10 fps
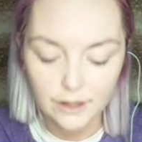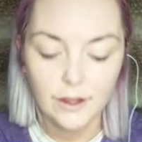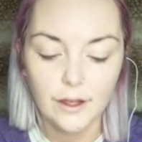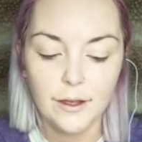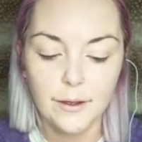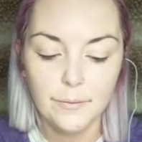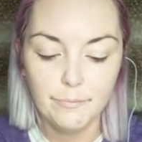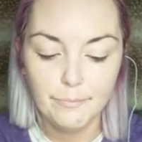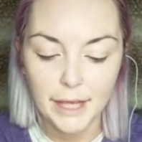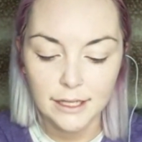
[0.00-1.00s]
the
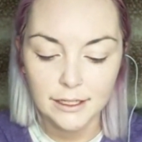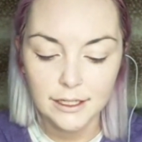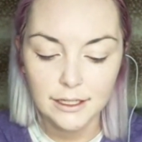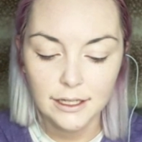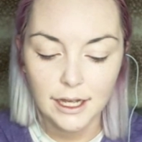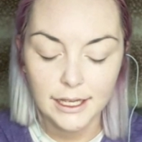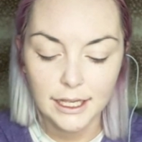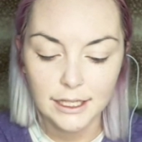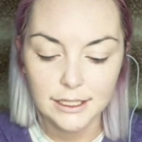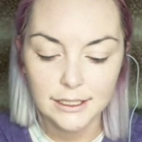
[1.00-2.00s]
Manna Eye
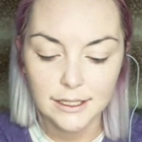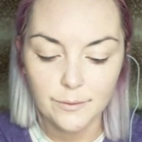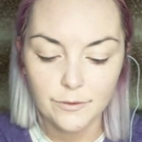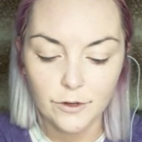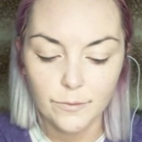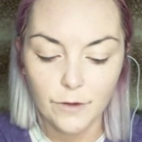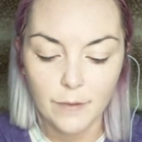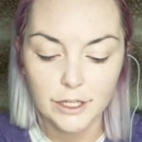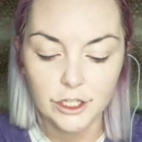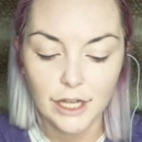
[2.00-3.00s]
Candy Step 3
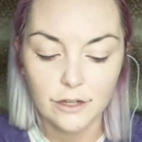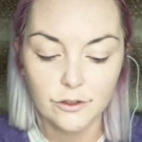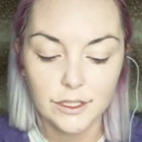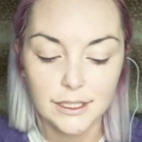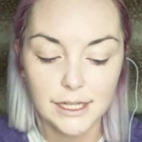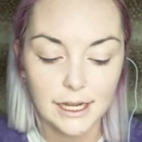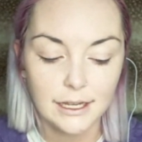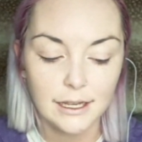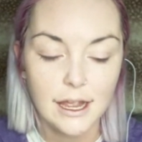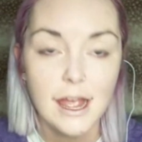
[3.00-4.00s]
Priming Shadow
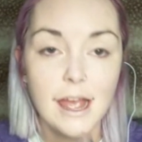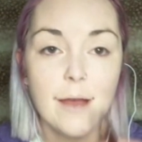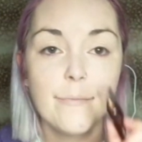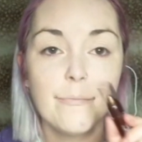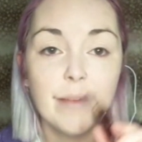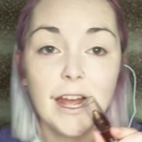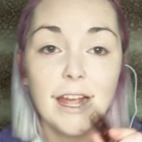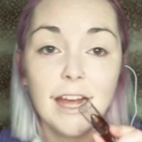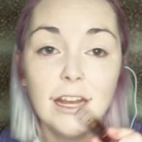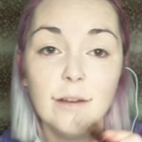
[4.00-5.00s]
Stick, but I
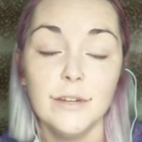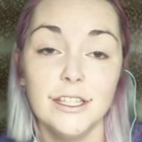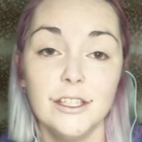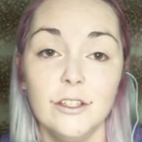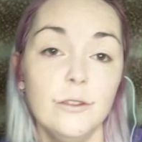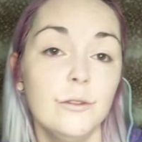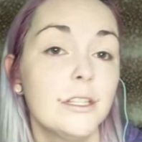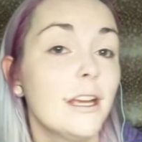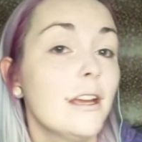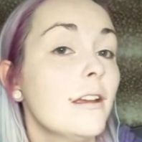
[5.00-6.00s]
kind of wanted to use
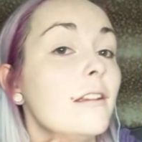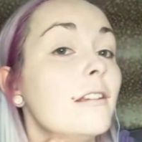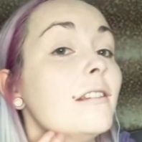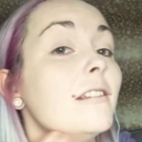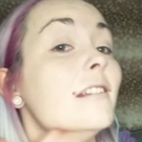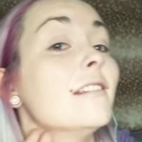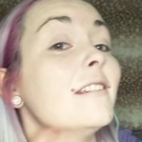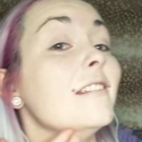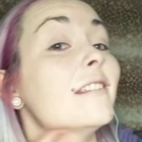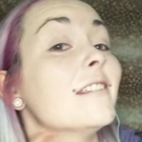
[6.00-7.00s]
it
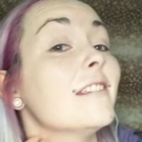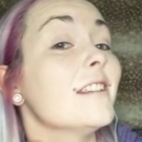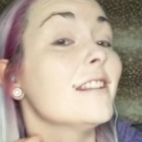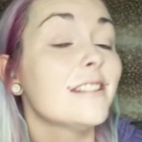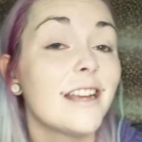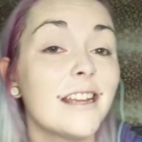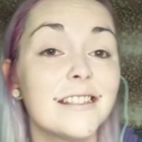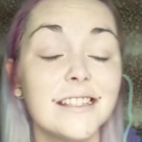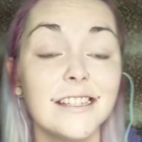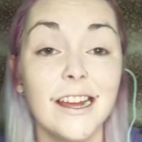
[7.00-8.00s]
and
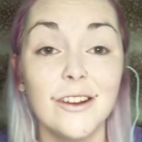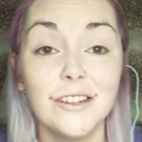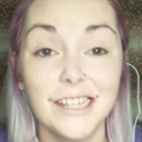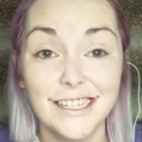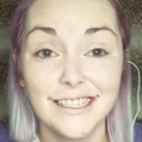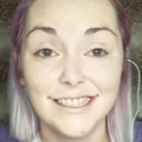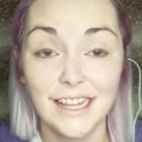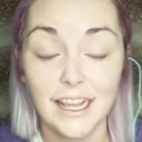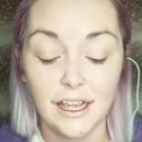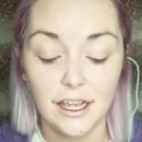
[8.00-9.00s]
test it out as
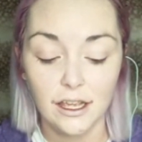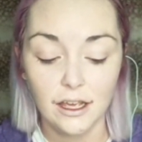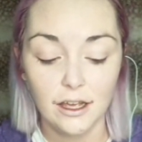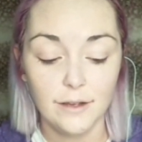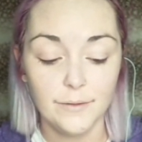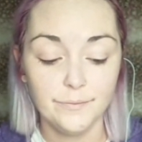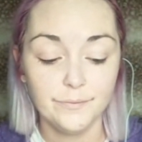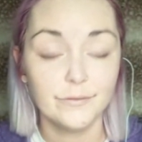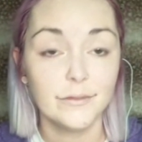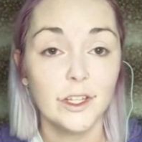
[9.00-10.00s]
a
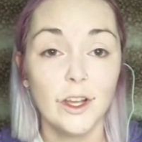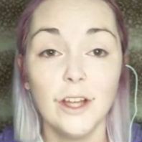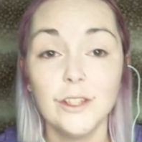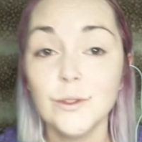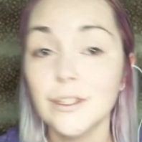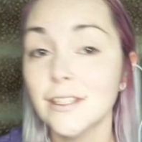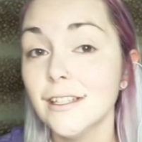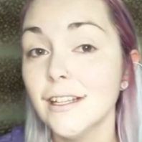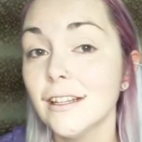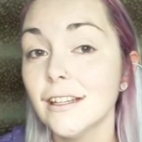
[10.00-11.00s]
contour
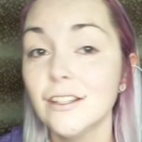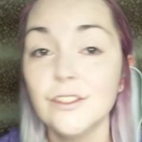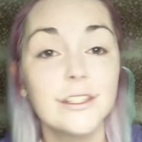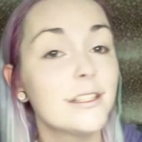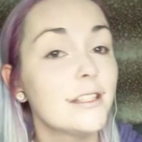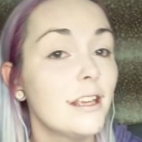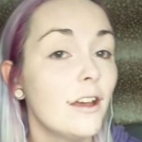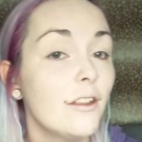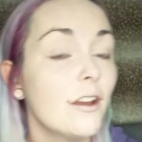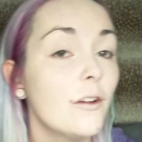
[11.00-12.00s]
stick and just see
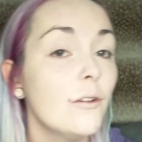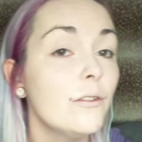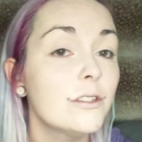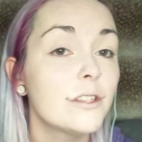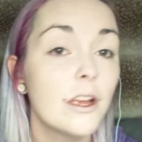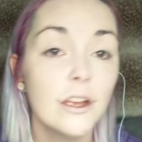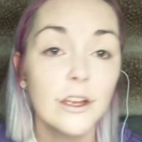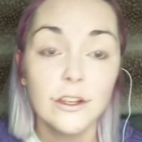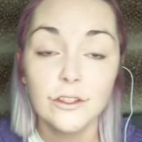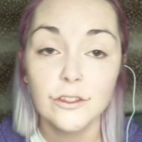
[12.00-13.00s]
how that goes.
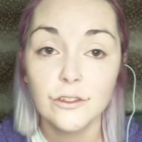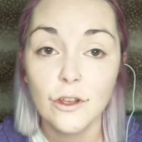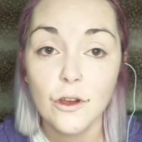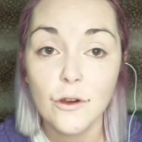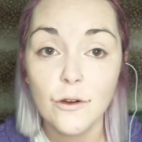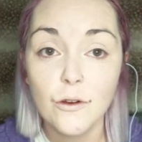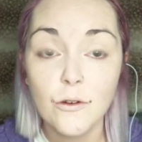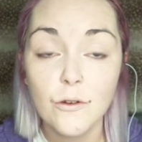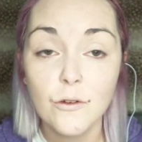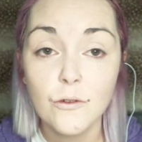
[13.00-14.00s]

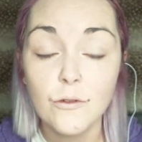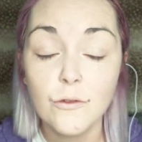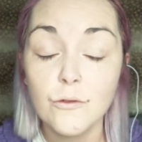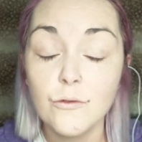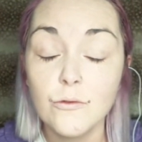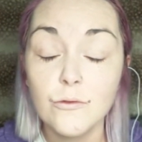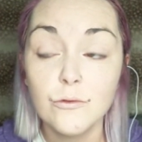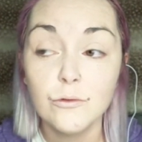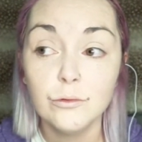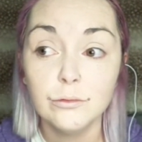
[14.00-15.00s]

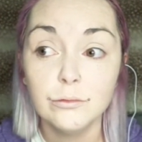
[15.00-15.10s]
So